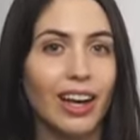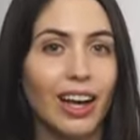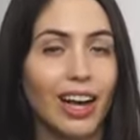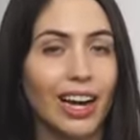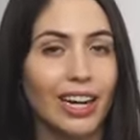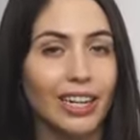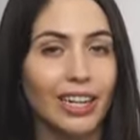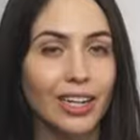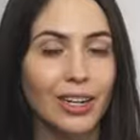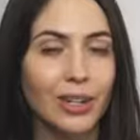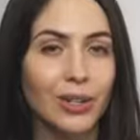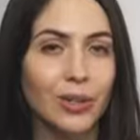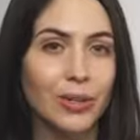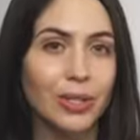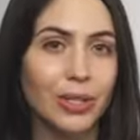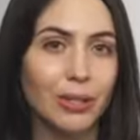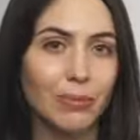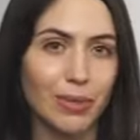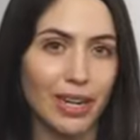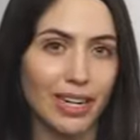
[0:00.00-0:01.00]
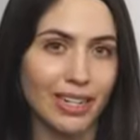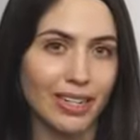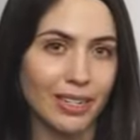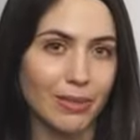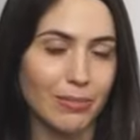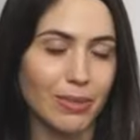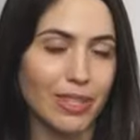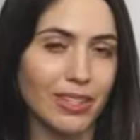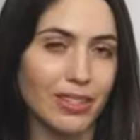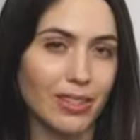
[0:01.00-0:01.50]
I know you might
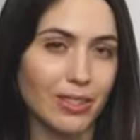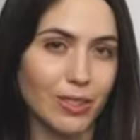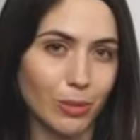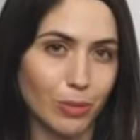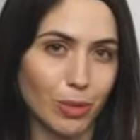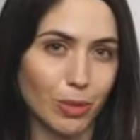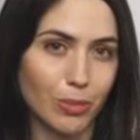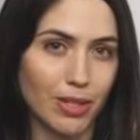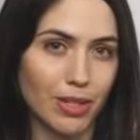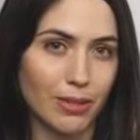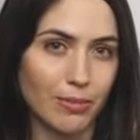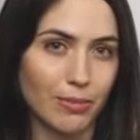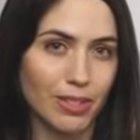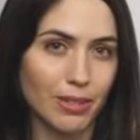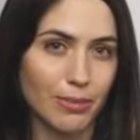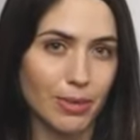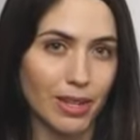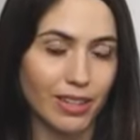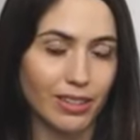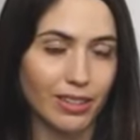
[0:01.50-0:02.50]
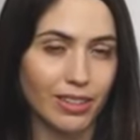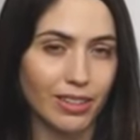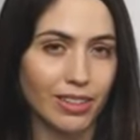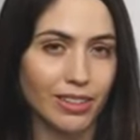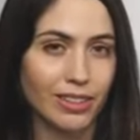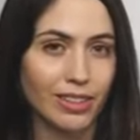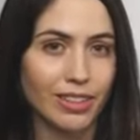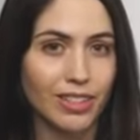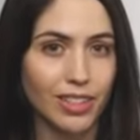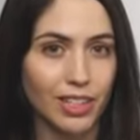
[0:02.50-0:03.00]
not be super pumped about
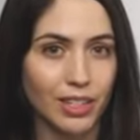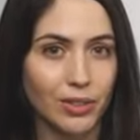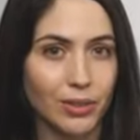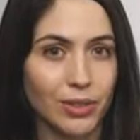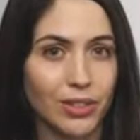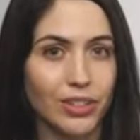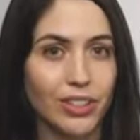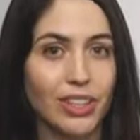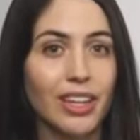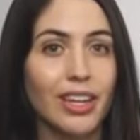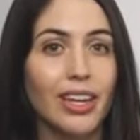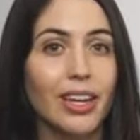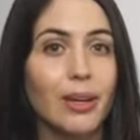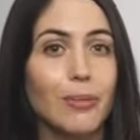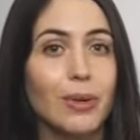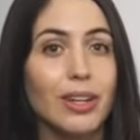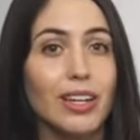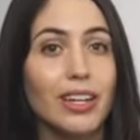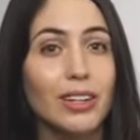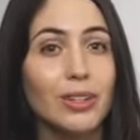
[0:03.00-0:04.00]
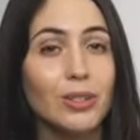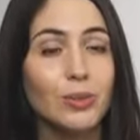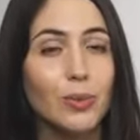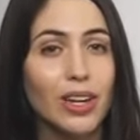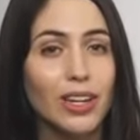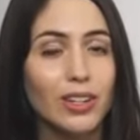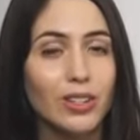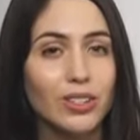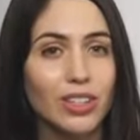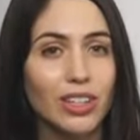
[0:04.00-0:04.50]
learning the chain rule, but here's
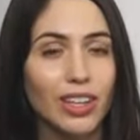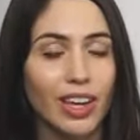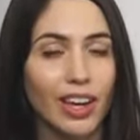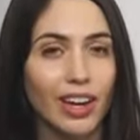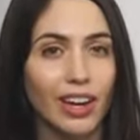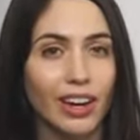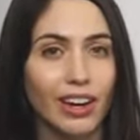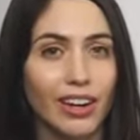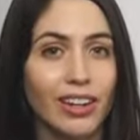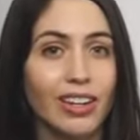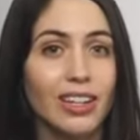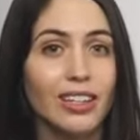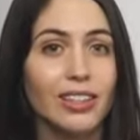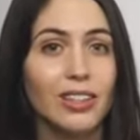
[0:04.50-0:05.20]
why you should care.